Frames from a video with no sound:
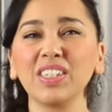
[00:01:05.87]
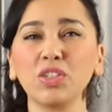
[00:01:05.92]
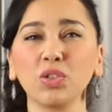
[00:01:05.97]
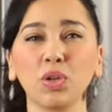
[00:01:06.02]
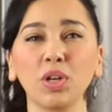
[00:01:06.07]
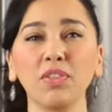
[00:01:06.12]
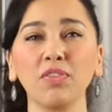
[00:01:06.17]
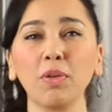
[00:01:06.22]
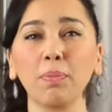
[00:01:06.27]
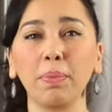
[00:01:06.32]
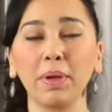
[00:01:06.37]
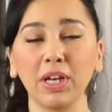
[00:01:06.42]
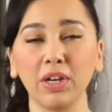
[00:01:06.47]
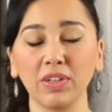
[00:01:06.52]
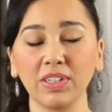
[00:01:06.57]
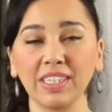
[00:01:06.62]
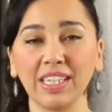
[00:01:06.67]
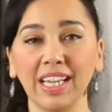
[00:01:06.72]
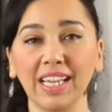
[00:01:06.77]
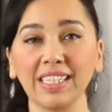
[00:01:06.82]
sort of a
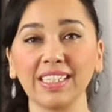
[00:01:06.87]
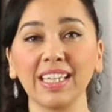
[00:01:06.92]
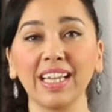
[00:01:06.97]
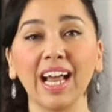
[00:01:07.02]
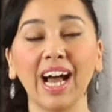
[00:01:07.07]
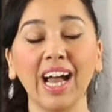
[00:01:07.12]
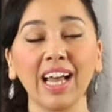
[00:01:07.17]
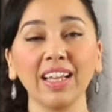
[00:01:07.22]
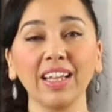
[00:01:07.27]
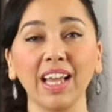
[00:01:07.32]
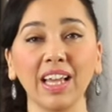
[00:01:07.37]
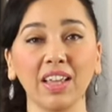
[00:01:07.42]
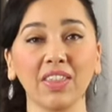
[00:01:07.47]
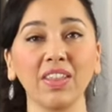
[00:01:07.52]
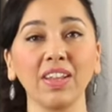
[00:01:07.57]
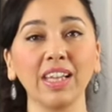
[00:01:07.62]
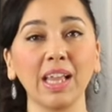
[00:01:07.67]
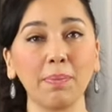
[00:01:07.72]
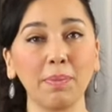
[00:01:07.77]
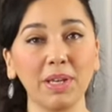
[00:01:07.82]
bitter taste, and I like
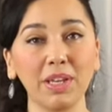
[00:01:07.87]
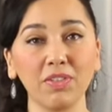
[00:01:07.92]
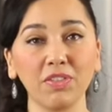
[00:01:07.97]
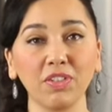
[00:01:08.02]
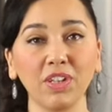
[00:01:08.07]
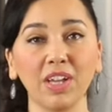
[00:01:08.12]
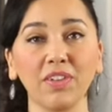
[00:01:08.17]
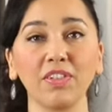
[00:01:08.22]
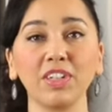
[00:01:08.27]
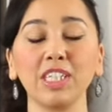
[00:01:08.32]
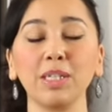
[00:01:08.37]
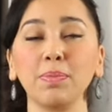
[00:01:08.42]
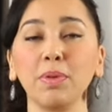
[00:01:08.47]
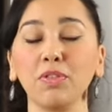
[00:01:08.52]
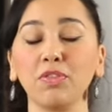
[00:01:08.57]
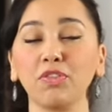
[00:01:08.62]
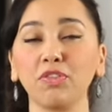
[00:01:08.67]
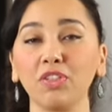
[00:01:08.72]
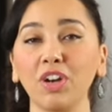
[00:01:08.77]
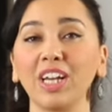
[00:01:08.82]
the lemony flavor to be
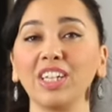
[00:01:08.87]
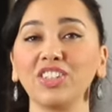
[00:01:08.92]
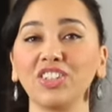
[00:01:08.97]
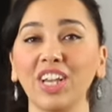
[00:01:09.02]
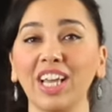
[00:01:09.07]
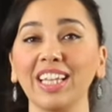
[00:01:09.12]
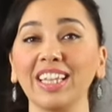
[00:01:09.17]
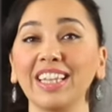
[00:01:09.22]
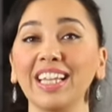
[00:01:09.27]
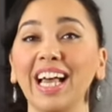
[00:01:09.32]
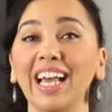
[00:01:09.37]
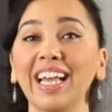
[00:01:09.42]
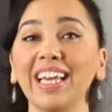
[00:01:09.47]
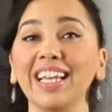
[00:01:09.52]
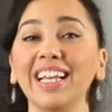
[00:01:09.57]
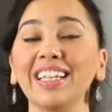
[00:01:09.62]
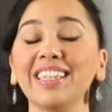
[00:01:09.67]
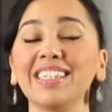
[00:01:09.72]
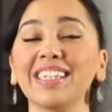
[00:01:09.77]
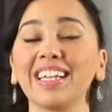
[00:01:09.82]
fresh and light
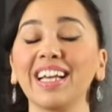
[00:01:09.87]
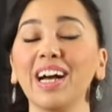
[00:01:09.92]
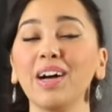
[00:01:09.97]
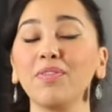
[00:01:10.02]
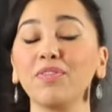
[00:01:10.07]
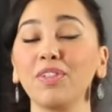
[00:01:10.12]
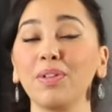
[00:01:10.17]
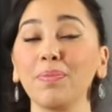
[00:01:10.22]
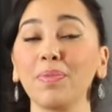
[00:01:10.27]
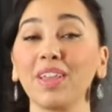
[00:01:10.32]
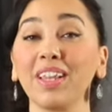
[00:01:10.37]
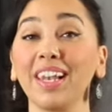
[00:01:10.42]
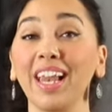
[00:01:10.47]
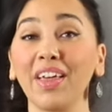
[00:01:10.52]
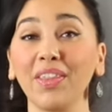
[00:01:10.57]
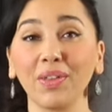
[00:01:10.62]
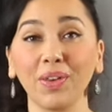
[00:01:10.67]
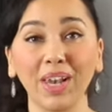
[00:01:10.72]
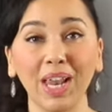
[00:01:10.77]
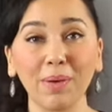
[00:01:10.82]
and to come from the
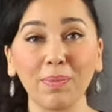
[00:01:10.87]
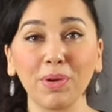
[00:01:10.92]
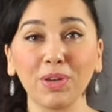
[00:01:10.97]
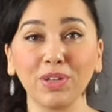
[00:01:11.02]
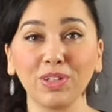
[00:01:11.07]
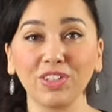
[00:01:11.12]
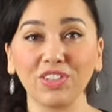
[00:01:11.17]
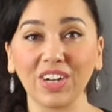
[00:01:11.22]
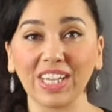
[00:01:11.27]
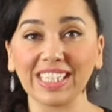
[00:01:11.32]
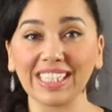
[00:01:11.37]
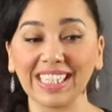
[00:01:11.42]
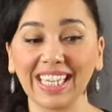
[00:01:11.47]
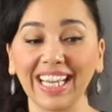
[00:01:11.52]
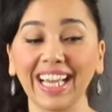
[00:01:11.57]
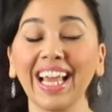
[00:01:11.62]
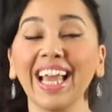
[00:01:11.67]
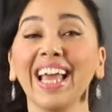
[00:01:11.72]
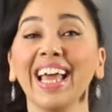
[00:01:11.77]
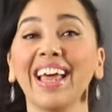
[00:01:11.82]
ladolemono
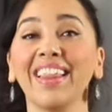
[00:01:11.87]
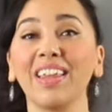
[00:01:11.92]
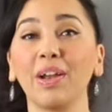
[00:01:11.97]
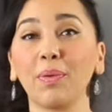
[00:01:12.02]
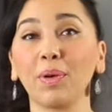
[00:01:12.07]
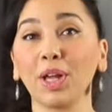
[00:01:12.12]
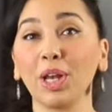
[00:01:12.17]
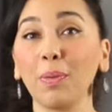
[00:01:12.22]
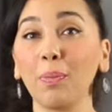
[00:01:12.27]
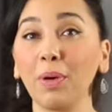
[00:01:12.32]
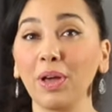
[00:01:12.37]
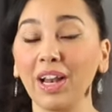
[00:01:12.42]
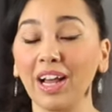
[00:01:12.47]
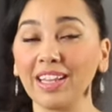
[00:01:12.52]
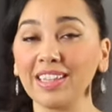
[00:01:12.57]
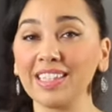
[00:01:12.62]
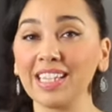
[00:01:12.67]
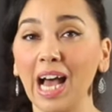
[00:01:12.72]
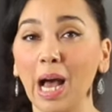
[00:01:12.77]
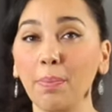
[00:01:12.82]
dressing that we're going to put
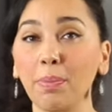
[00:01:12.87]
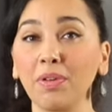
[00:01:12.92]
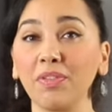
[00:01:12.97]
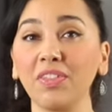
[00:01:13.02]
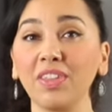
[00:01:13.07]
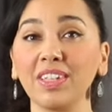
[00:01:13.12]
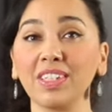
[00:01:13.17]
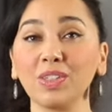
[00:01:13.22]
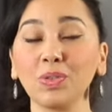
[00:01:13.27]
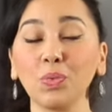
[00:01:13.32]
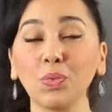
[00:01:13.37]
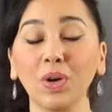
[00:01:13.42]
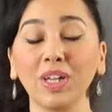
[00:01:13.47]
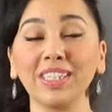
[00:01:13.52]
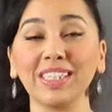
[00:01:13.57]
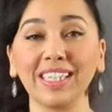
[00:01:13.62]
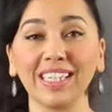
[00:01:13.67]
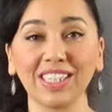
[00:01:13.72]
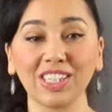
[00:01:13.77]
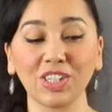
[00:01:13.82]
on top of this
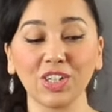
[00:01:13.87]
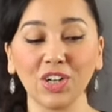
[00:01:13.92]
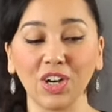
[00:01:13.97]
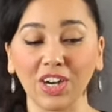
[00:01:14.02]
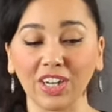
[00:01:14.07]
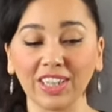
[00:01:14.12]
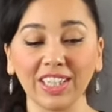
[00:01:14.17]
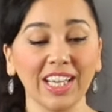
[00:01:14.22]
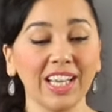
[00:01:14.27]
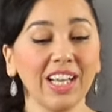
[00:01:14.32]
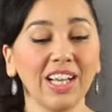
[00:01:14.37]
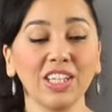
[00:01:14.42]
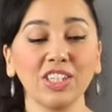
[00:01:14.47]
once it's cooked.